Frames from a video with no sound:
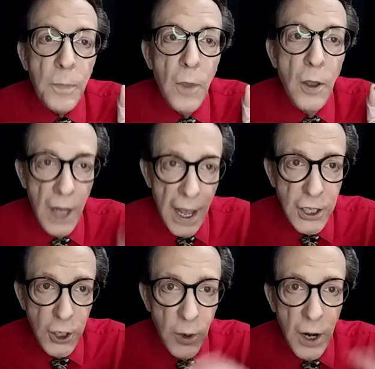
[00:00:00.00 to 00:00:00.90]
like
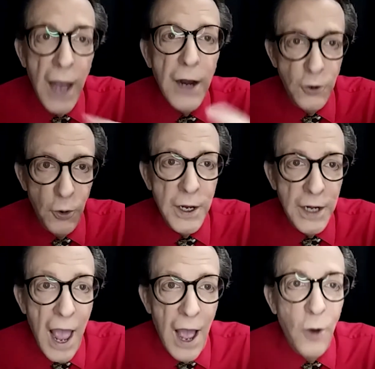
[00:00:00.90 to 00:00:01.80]
you and I are doing
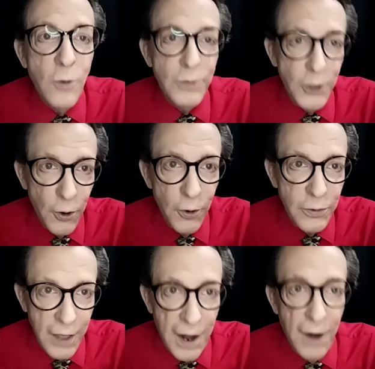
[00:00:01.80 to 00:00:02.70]
now, you're
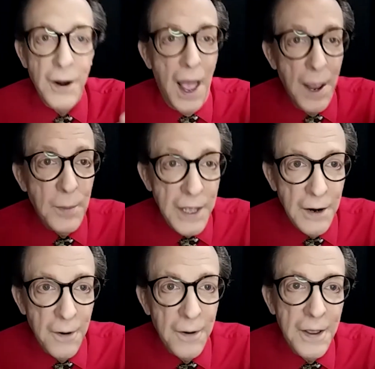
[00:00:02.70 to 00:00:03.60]
there and I'm
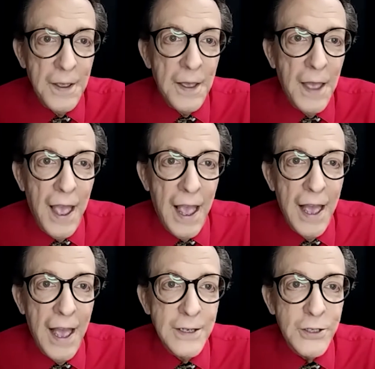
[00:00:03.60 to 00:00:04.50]
here.
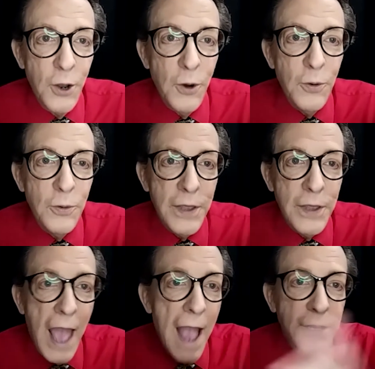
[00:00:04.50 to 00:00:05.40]
And so the
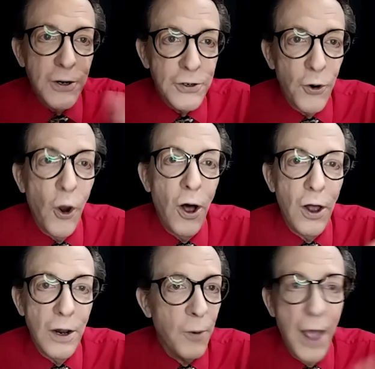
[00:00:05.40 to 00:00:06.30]
actors are
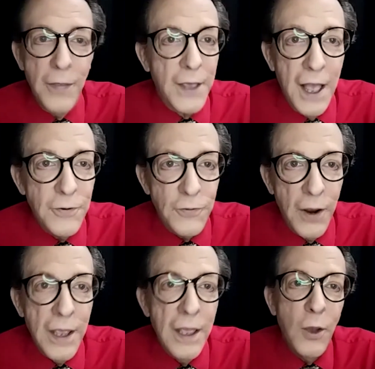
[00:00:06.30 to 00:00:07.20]
all around the
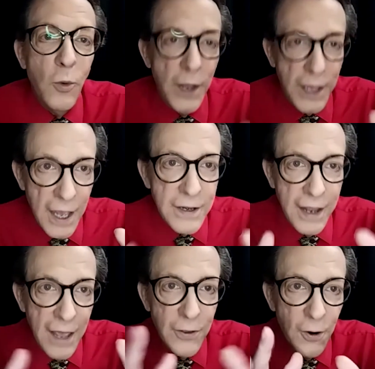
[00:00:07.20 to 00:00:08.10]
country. We get
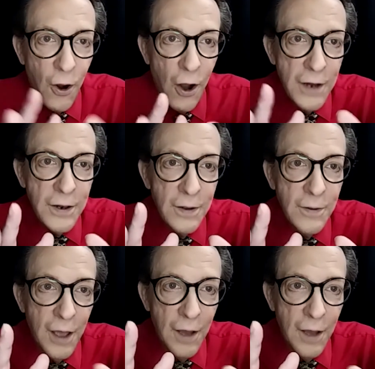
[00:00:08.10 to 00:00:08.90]
together on a